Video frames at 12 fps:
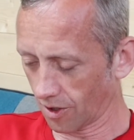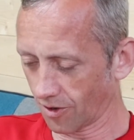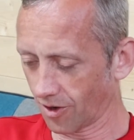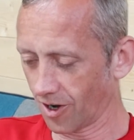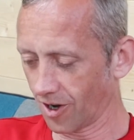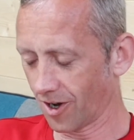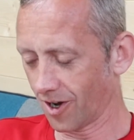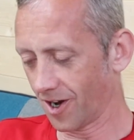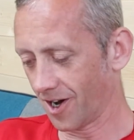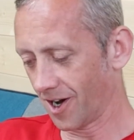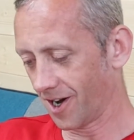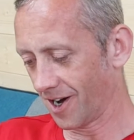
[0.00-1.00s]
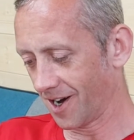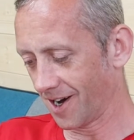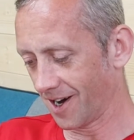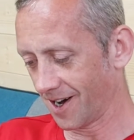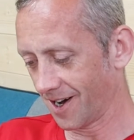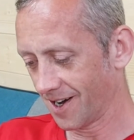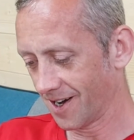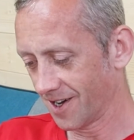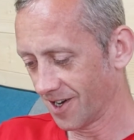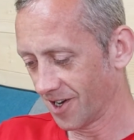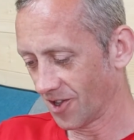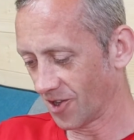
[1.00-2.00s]
Oh,
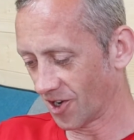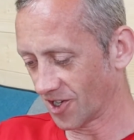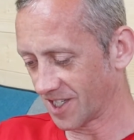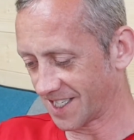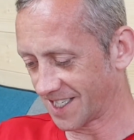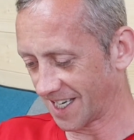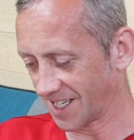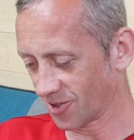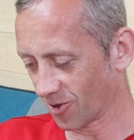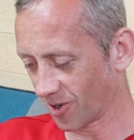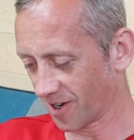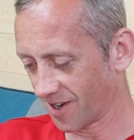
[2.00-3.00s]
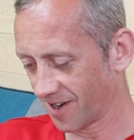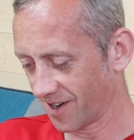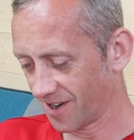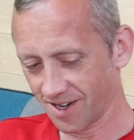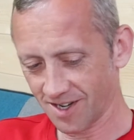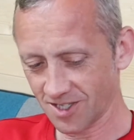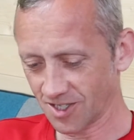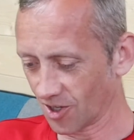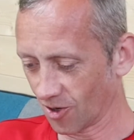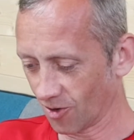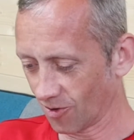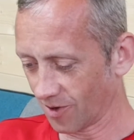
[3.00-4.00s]
there's a Scizor. Do you
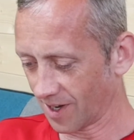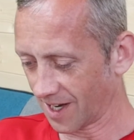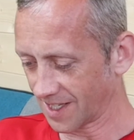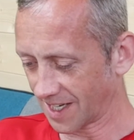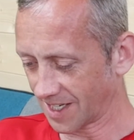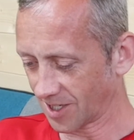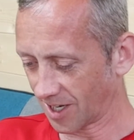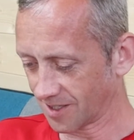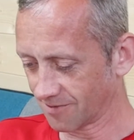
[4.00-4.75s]
know? I, I, I...